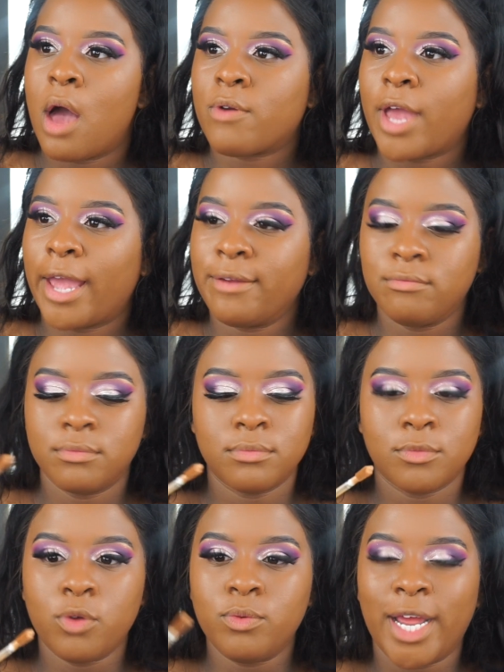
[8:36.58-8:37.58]
Okay,
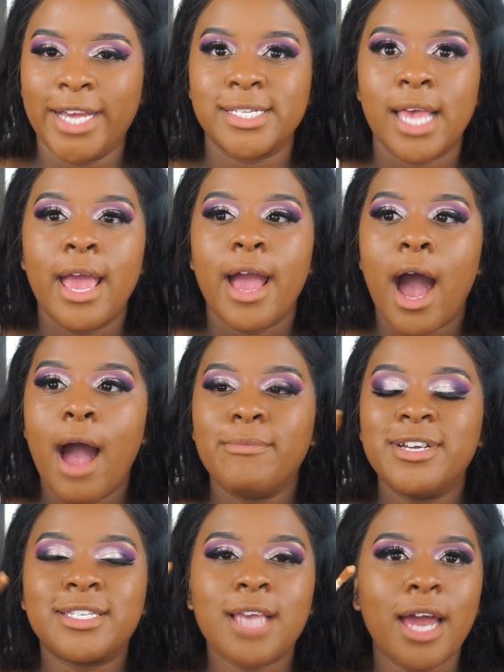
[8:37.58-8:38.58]
oh nice.
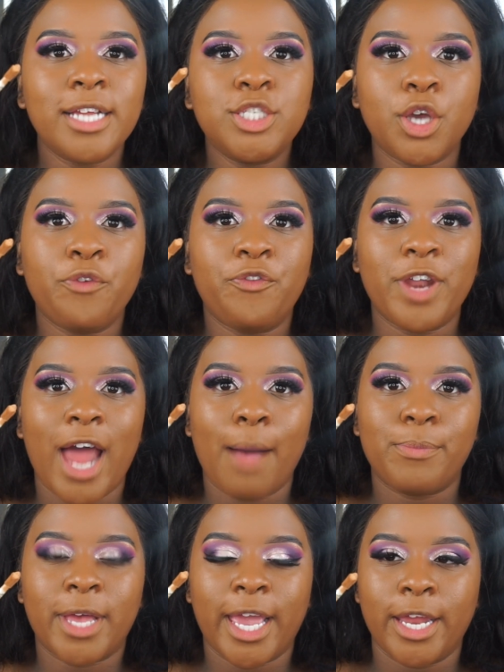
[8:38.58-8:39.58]
It's got a doe foot
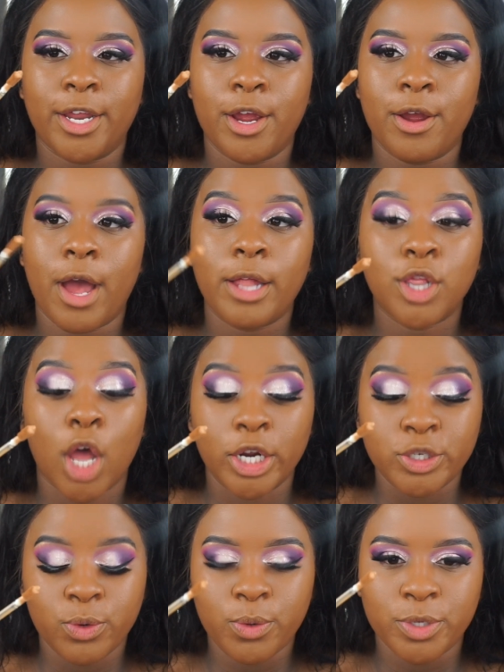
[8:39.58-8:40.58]
applicator, a
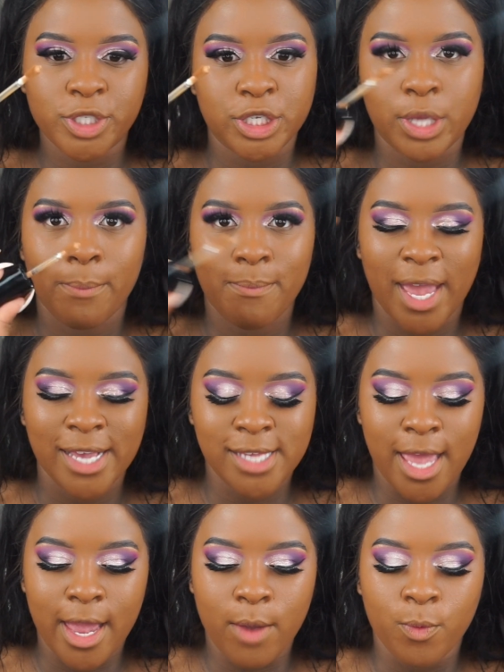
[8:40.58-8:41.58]
large one, which is
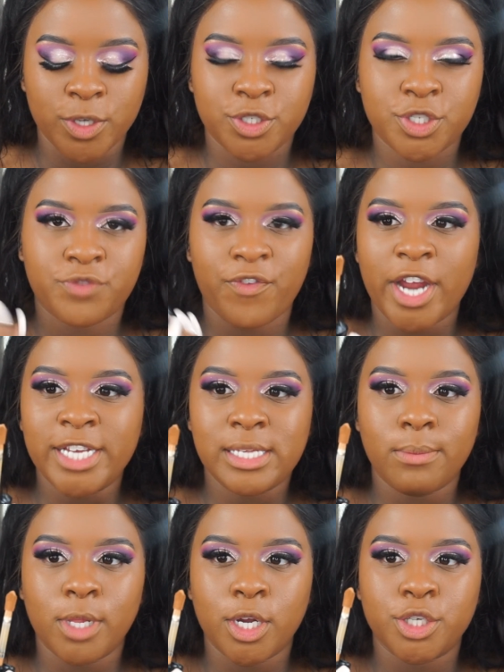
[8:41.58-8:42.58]
amazing, which is very
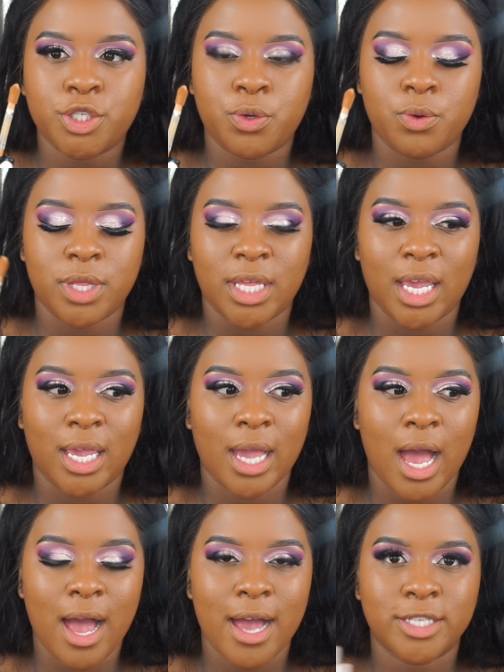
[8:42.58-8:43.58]
similar to the
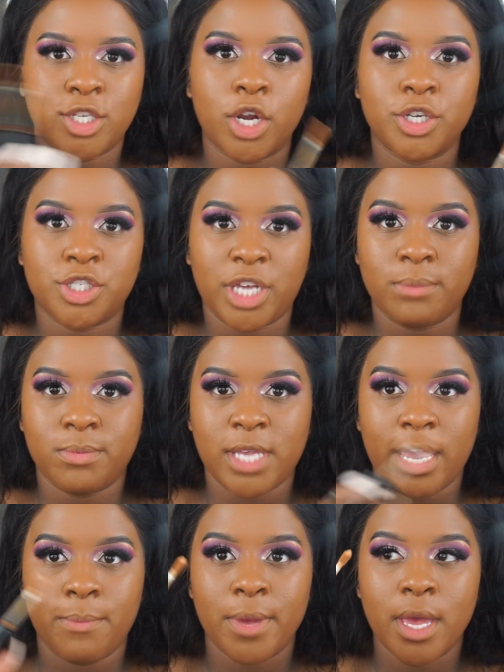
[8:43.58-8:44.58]
Tarte Shape
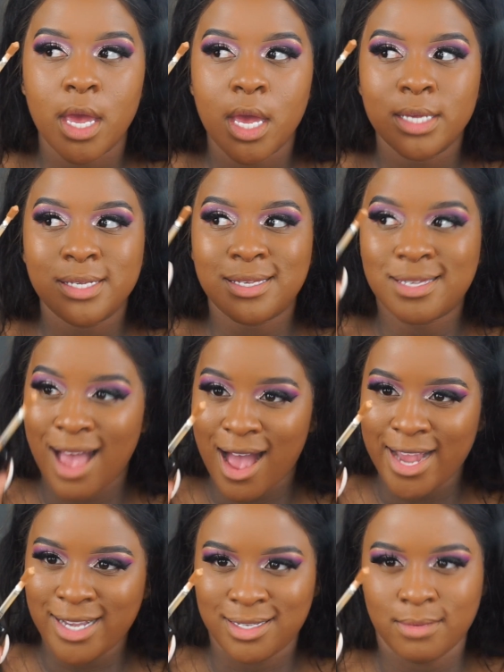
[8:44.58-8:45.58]
Tape
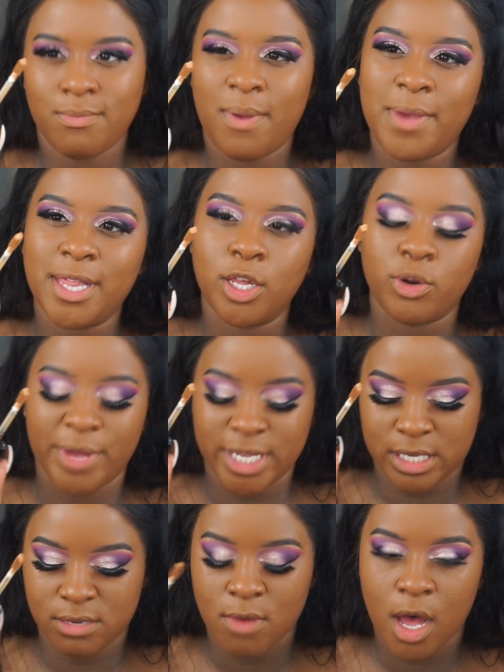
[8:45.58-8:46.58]
size, maybe a little bit
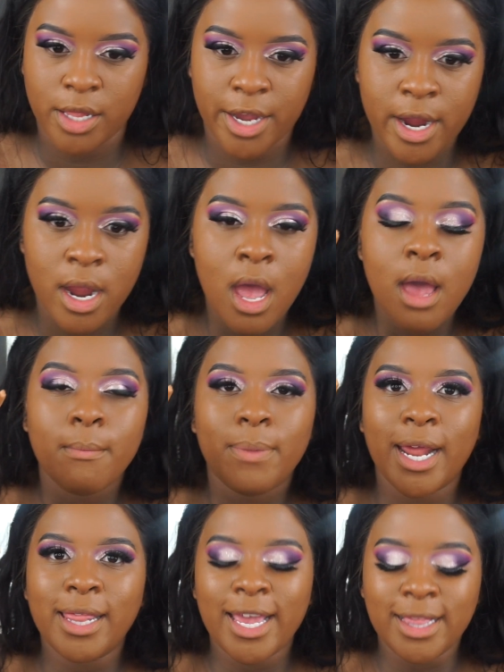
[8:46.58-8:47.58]
smaller,
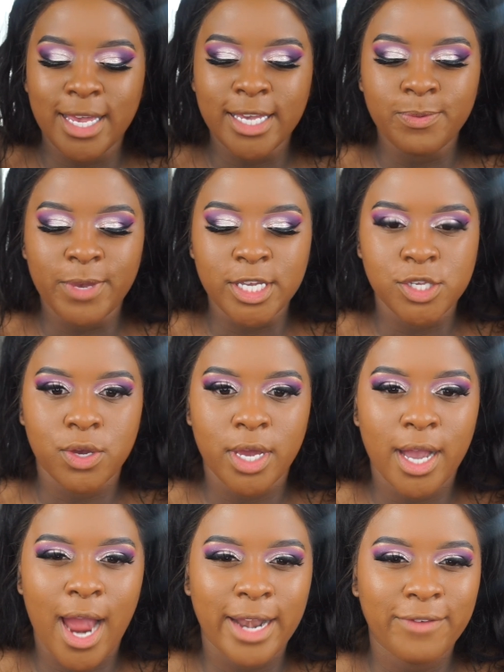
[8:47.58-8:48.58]
but I like these because you
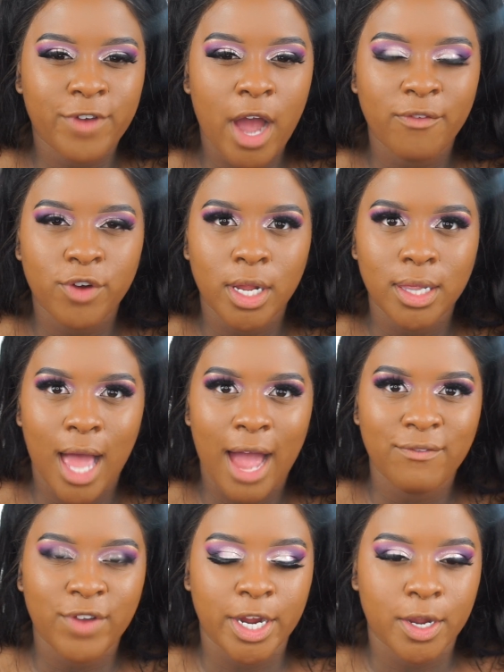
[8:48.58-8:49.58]
can kind of cover a
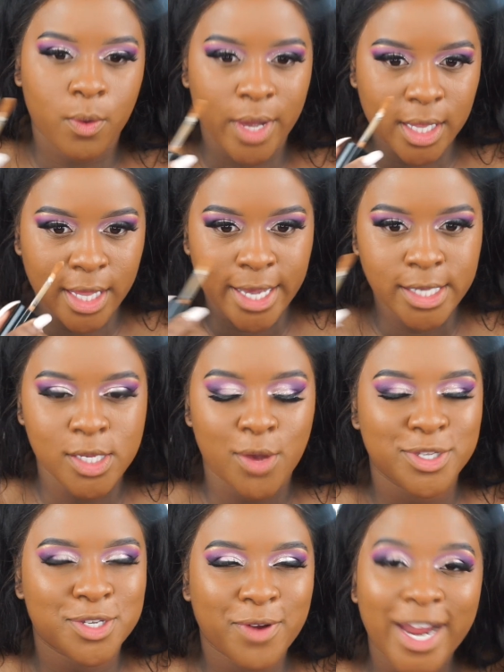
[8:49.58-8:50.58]
lot very quickly, so
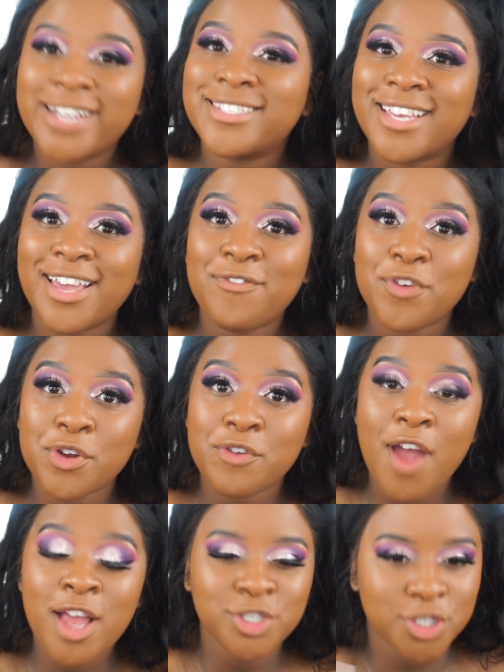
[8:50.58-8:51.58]
it's great if you're in a
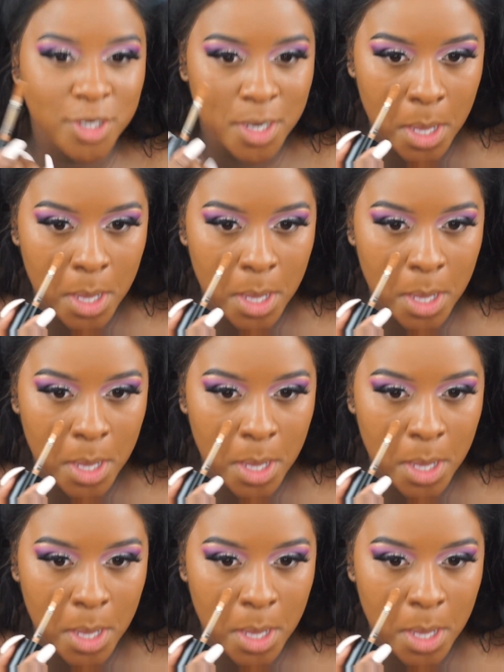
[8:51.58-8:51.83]
rush